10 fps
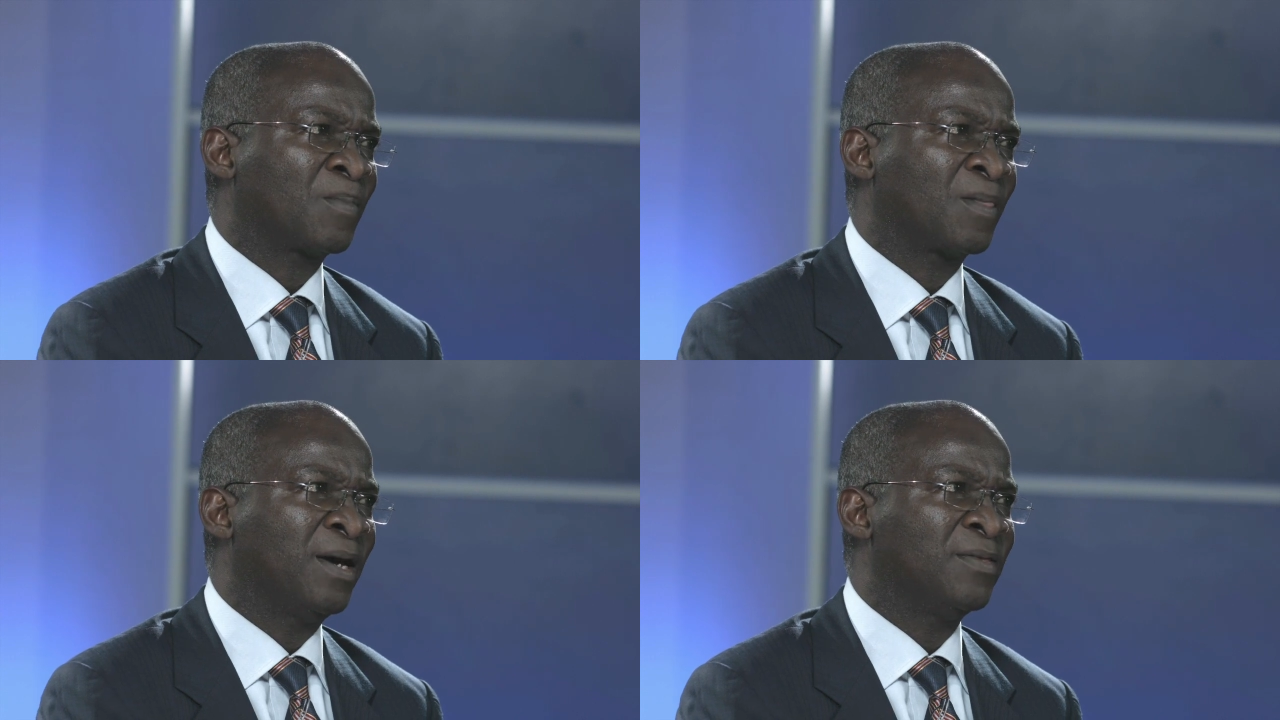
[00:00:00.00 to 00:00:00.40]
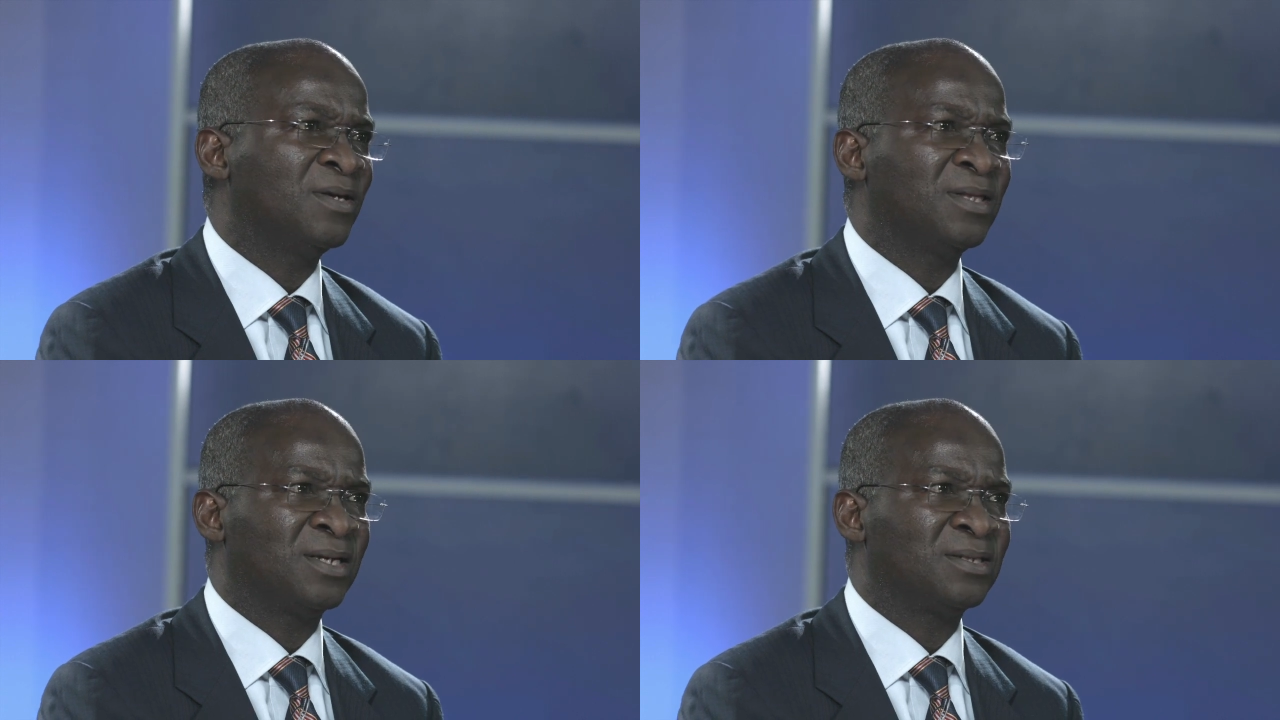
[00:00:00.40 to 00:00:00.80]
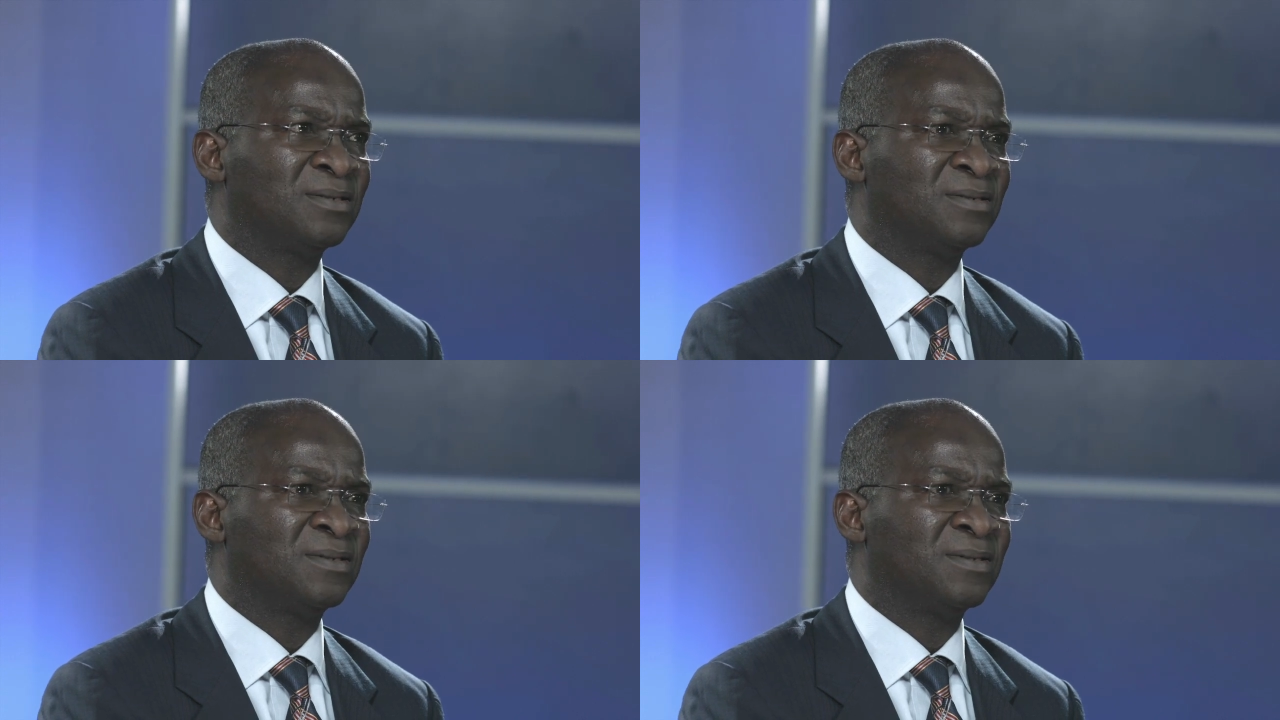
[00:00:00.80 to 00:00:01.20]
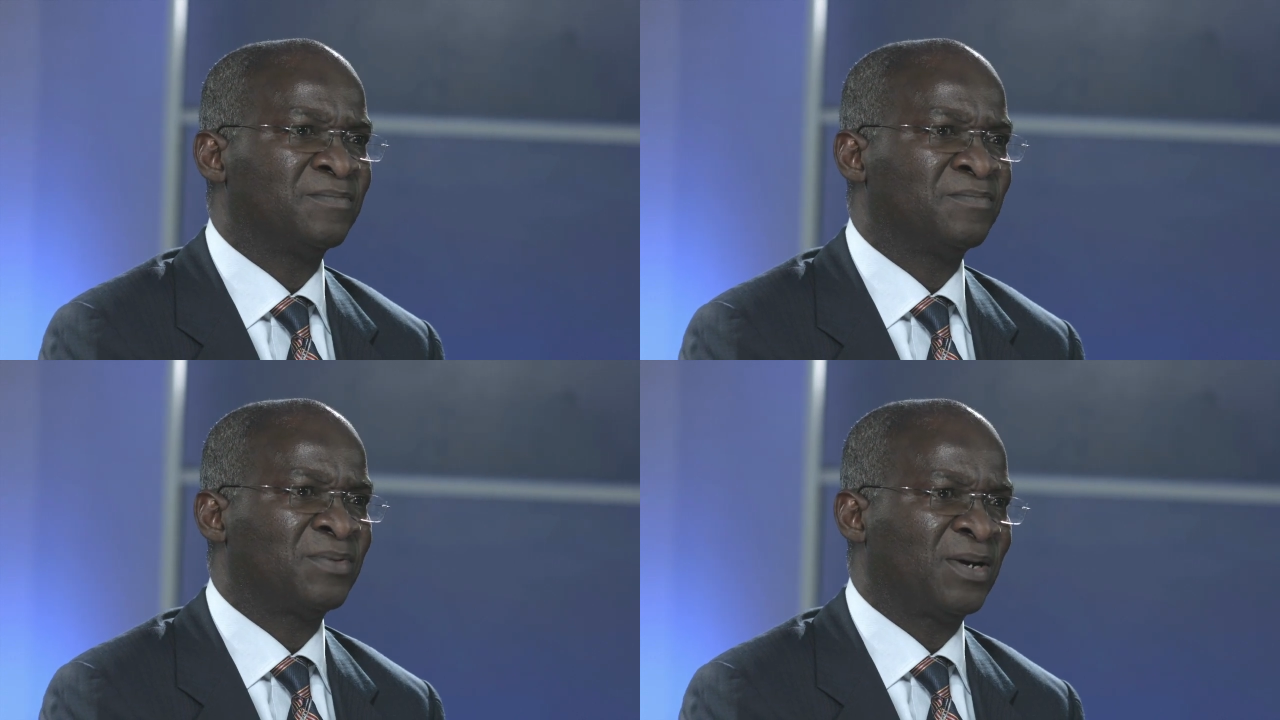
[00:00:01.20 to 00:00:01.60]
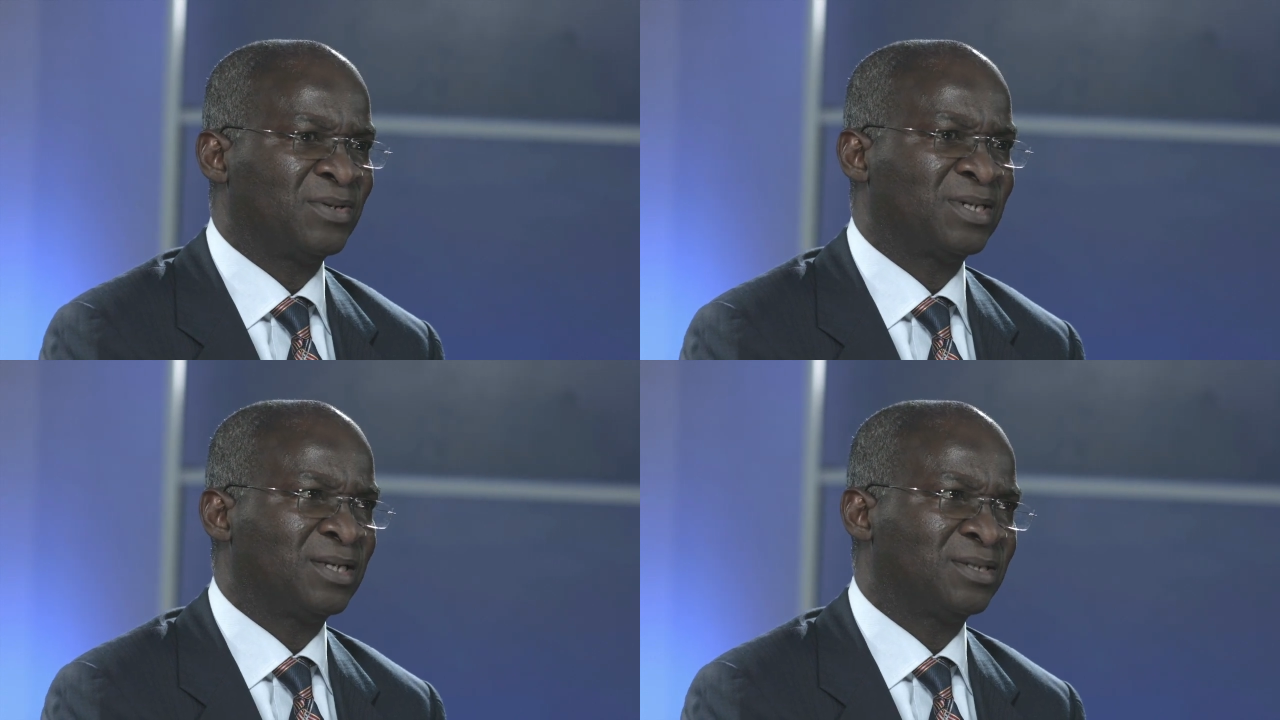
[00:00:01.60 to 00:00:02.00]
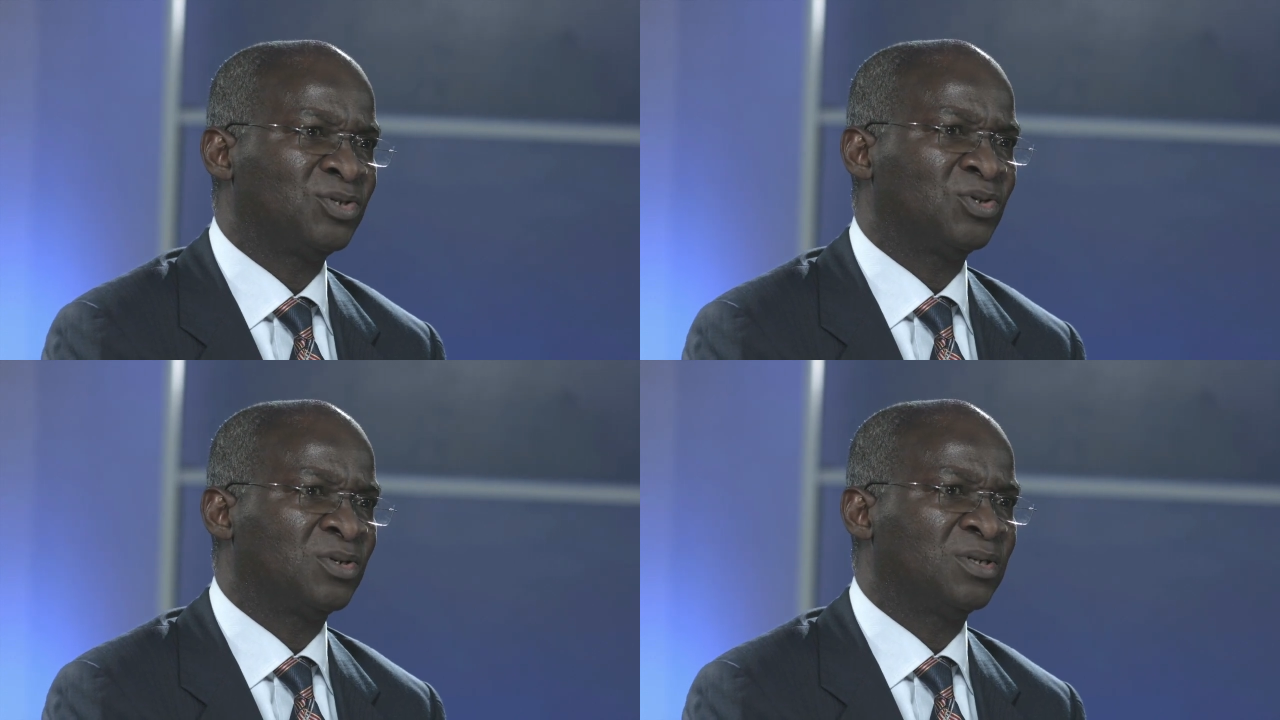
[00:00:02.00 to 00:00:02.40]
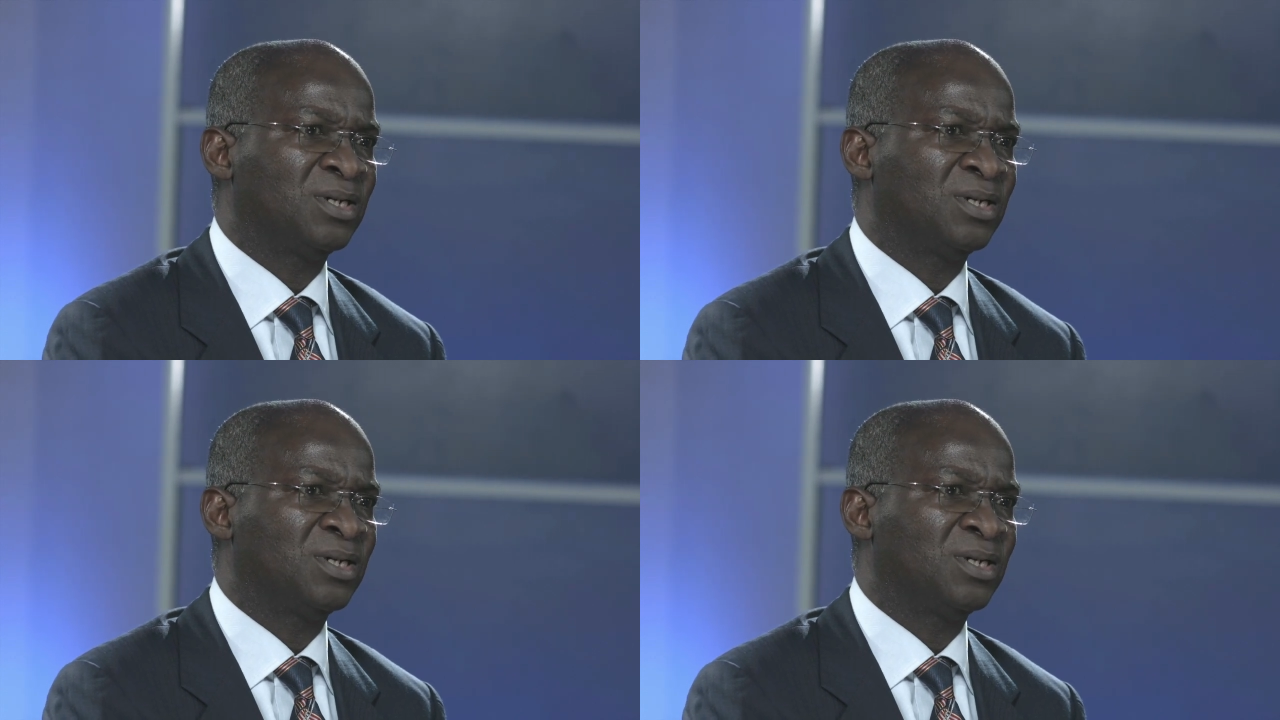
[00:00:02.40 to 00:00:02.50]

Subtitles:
I think that privatization